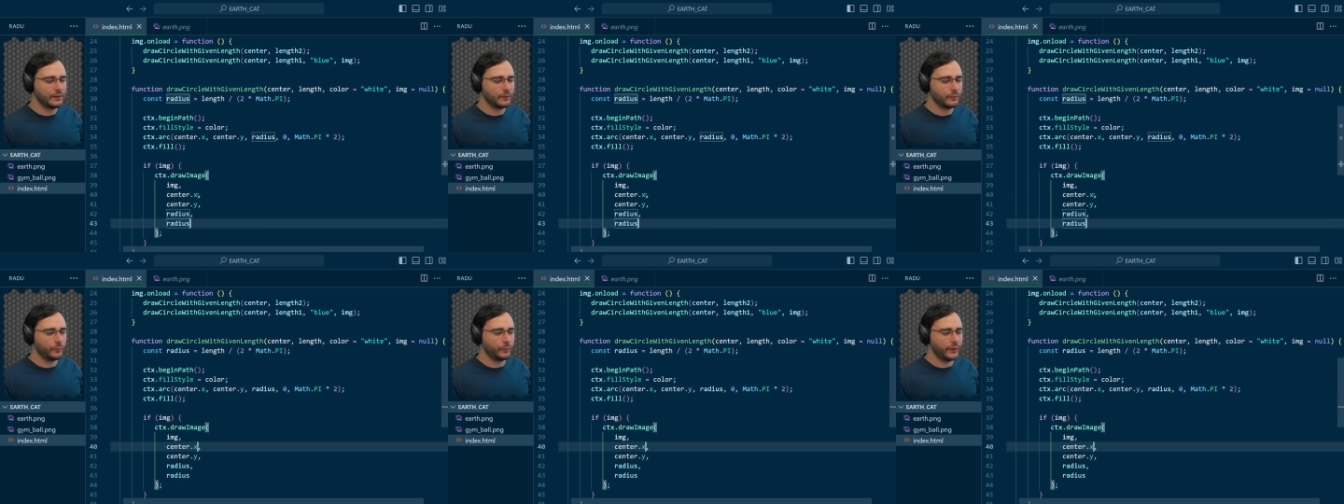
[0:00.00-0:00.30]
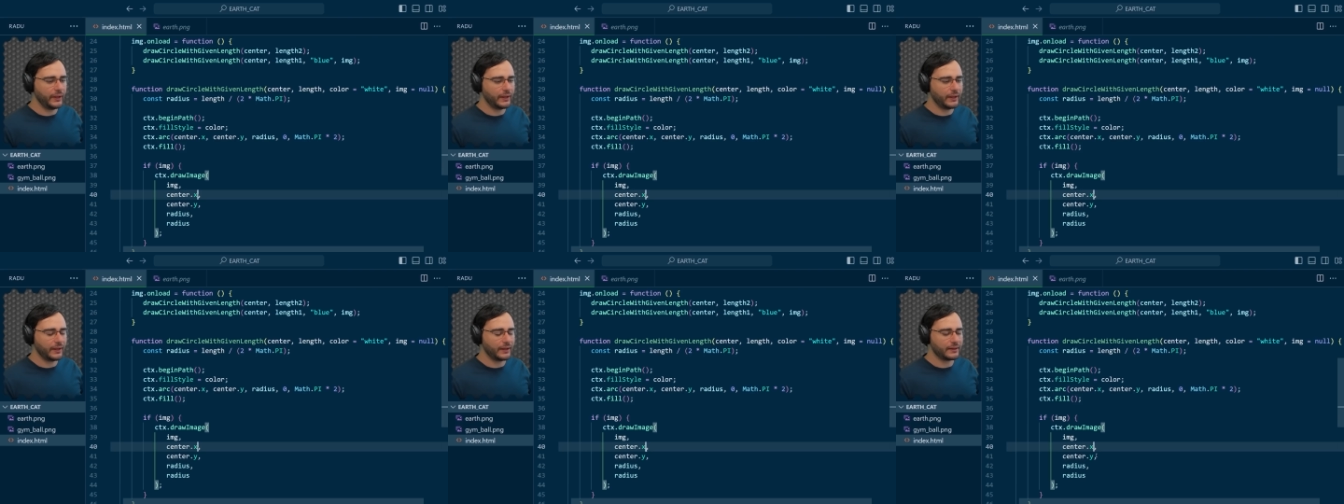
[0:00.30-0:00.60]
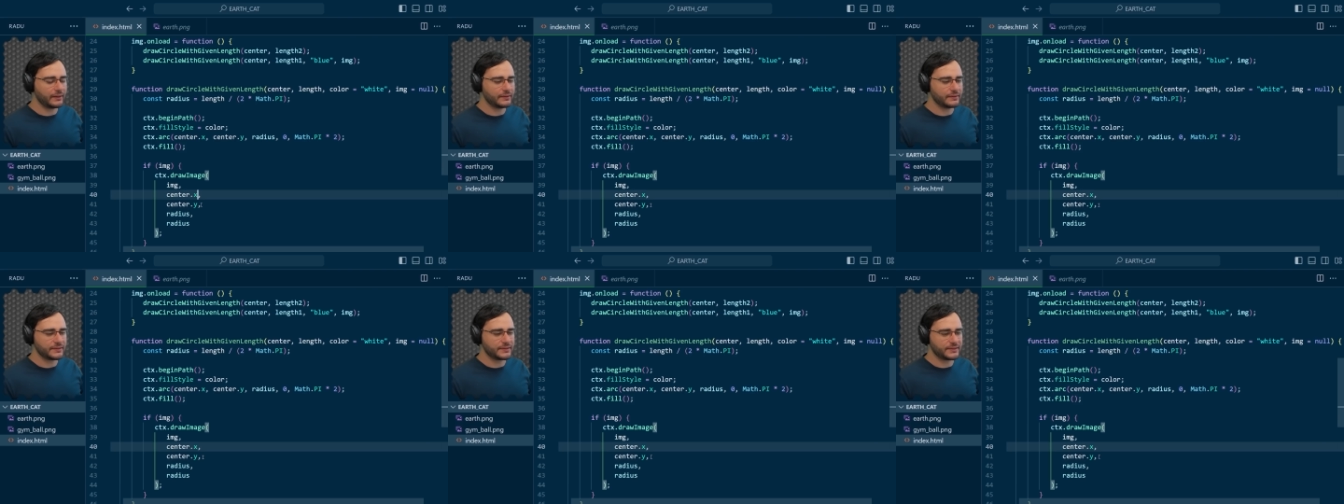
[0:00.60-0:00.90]
We
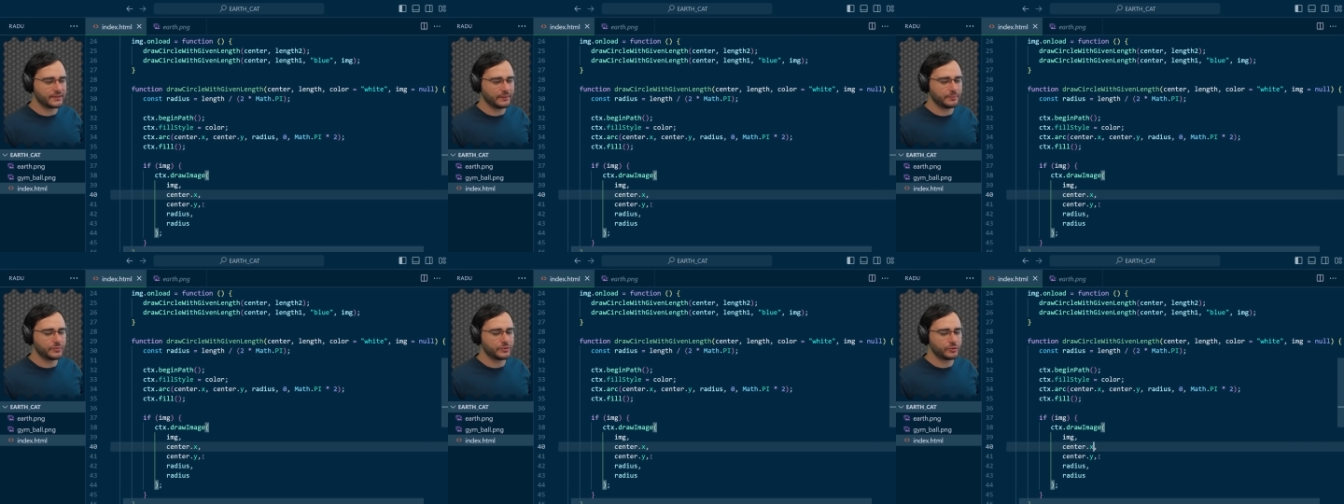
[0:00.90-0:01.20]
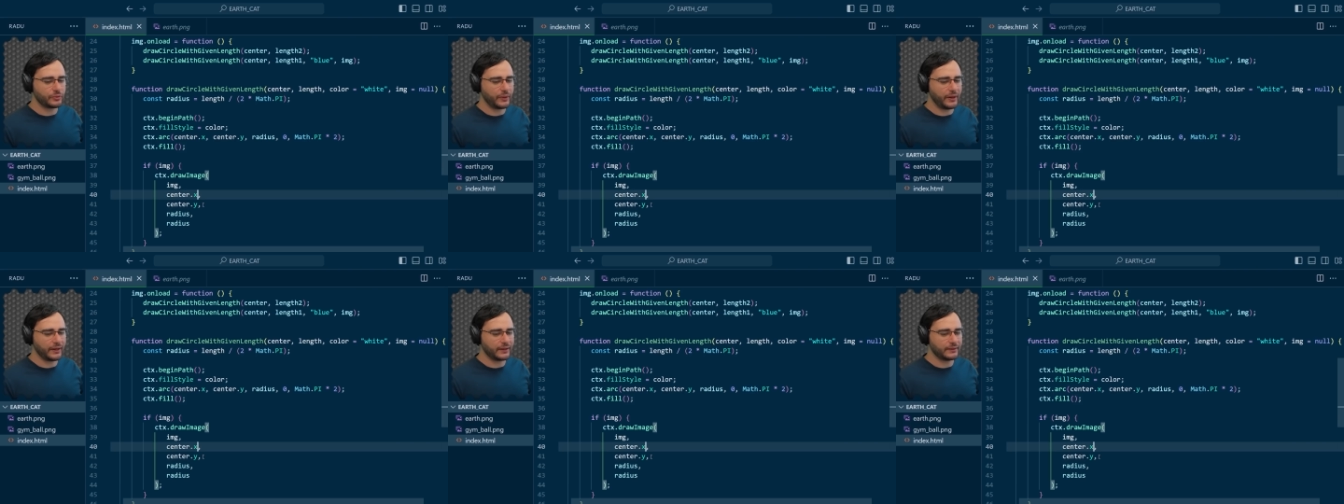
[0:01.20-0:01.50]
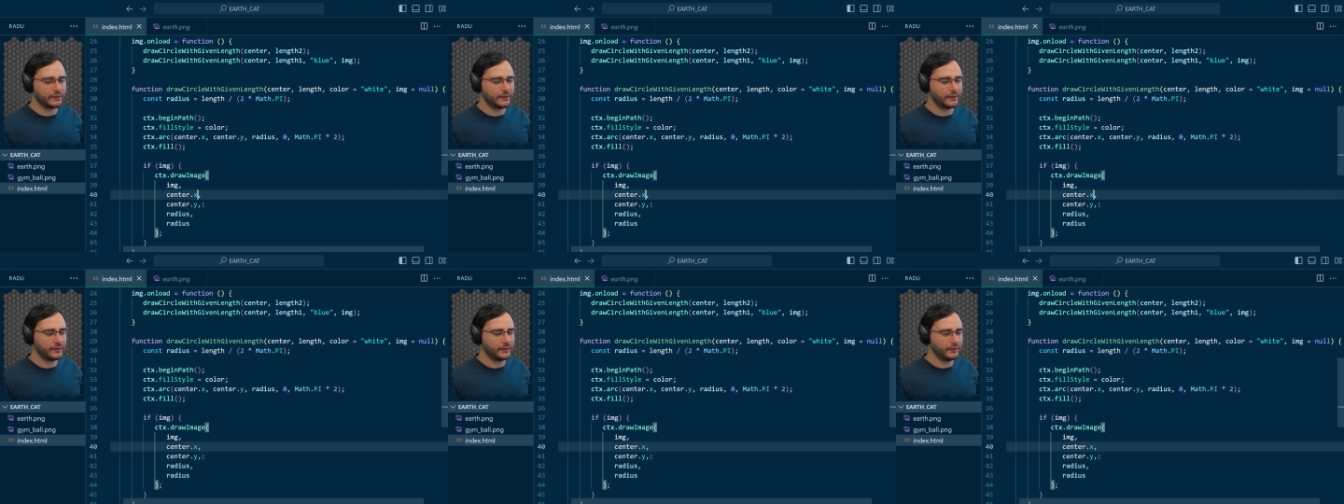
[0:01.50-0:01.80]
can
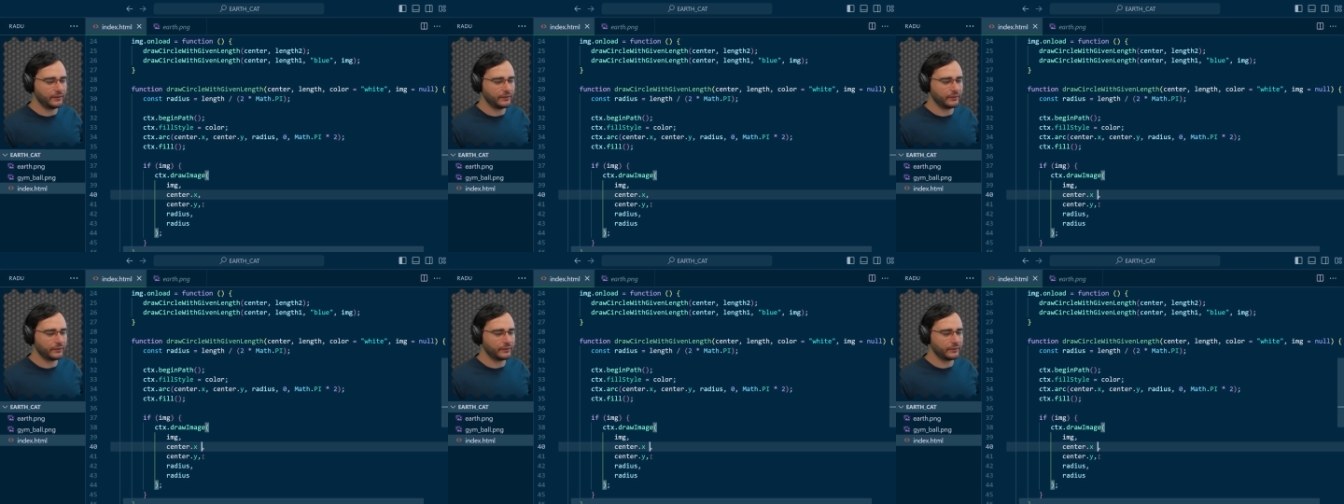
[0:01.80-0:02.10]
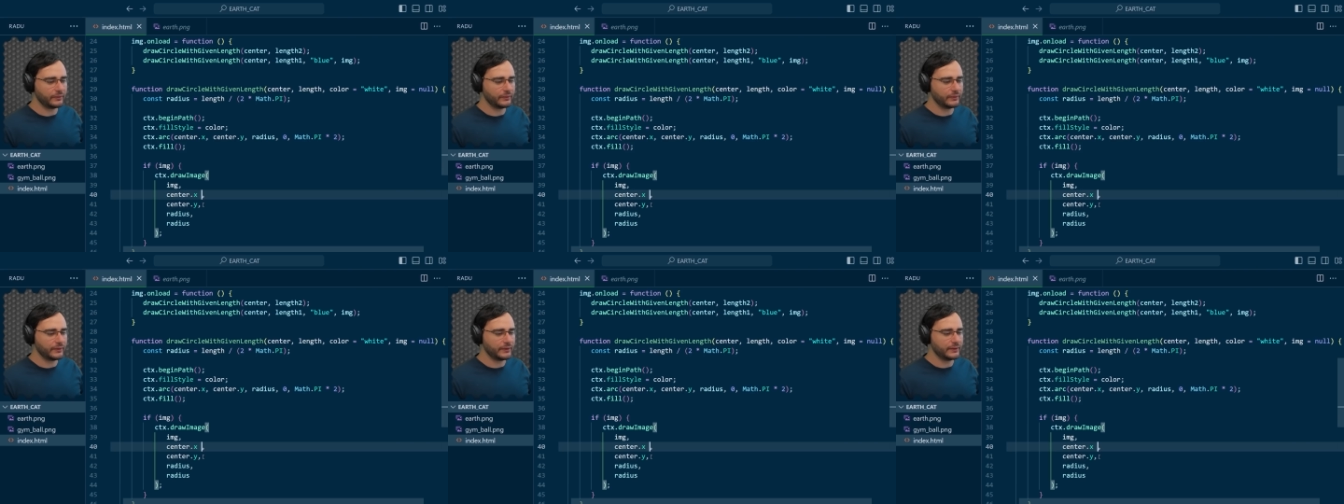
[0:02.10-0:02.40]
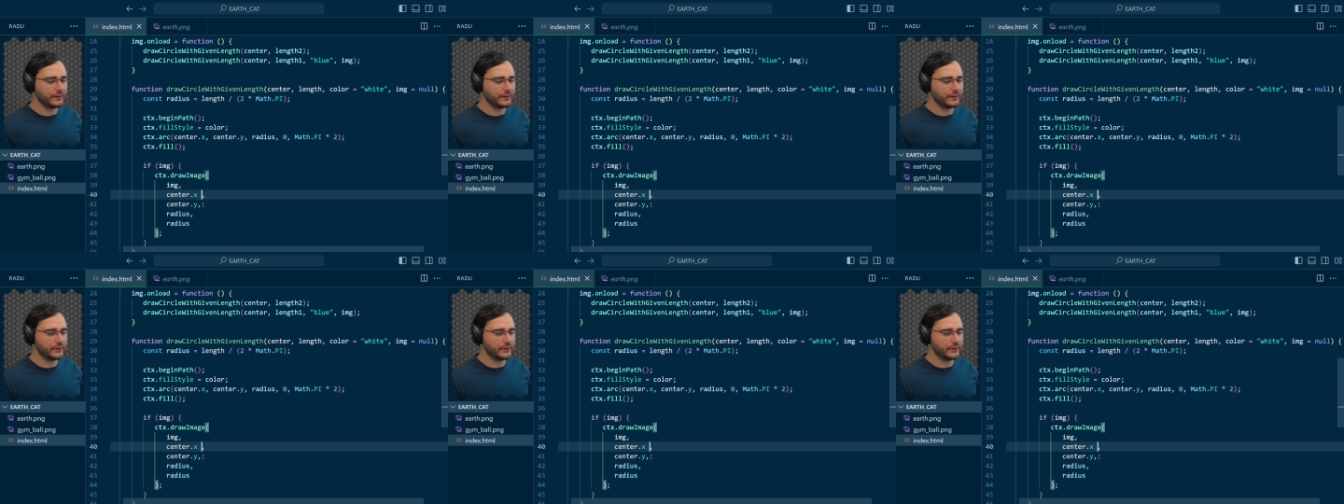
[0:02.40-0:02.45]
subtract here